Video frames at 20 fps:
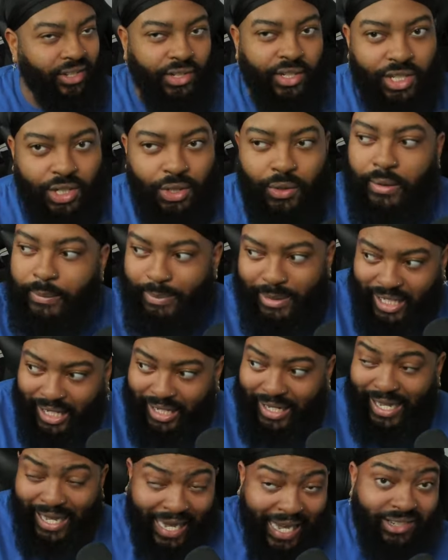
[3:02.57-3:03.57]
do it, but
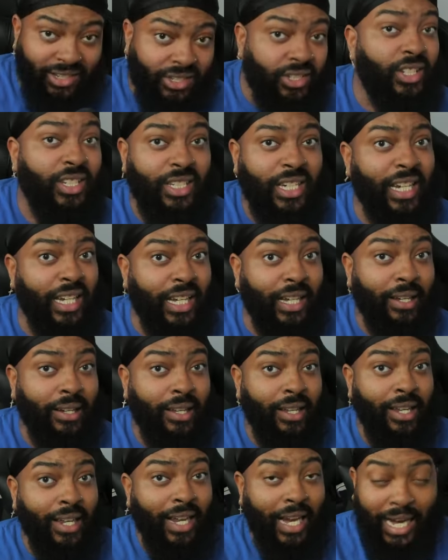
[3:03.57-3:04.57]
they actually did it.
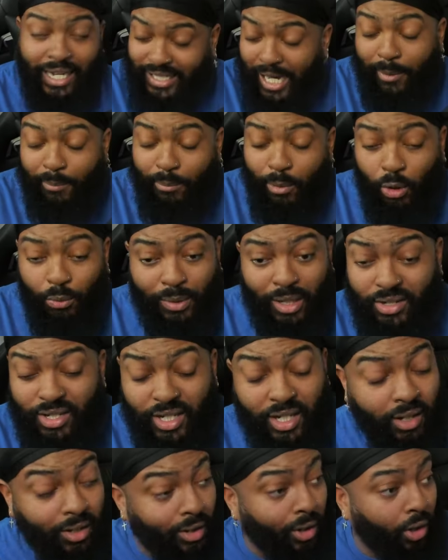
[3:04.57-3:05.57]
At that moment, I was
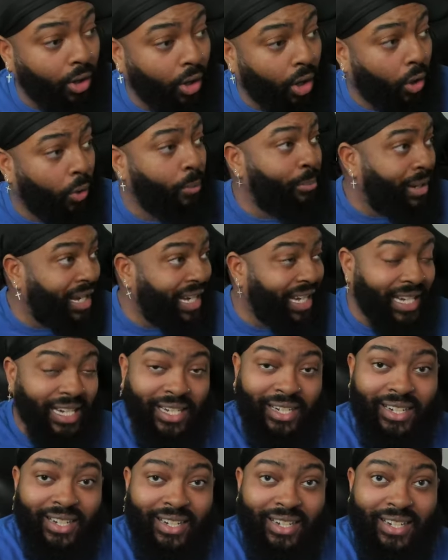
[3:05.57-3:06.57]
like, oh, man,
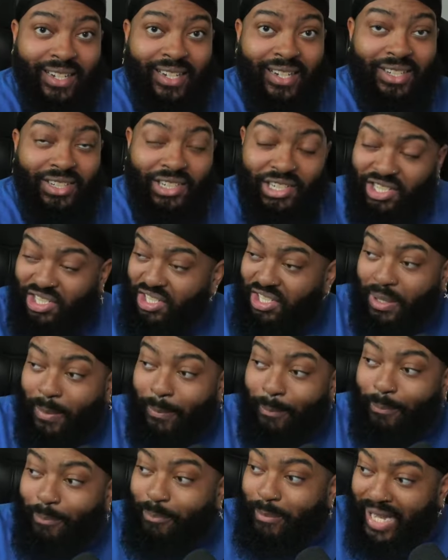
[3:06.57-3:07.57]
this is
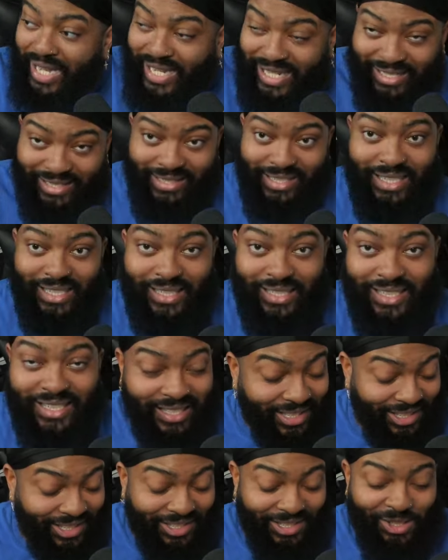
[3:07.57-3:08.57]
amazing.
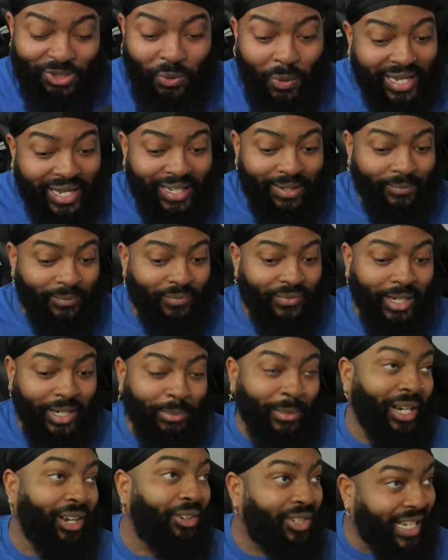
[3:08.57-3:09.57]
This is great. I'm
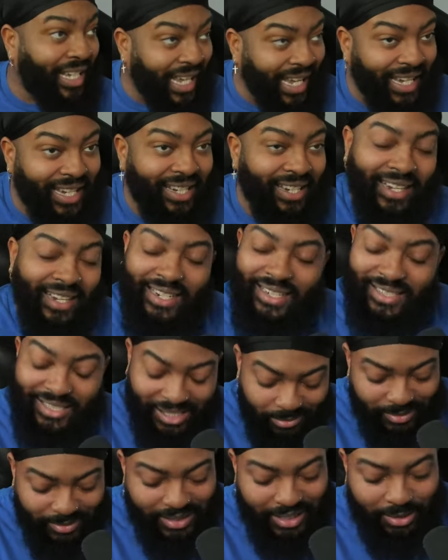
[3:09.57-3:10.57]
like, okay,
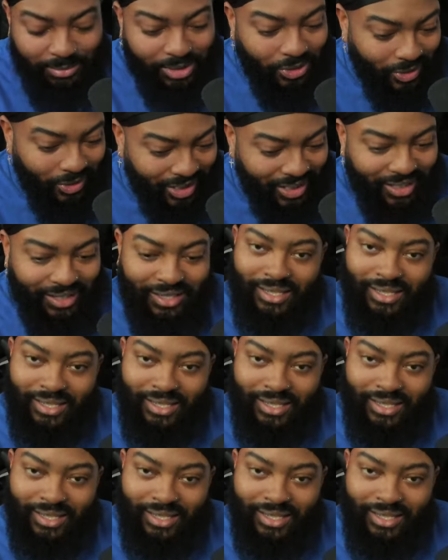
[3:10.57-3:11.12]
WWE is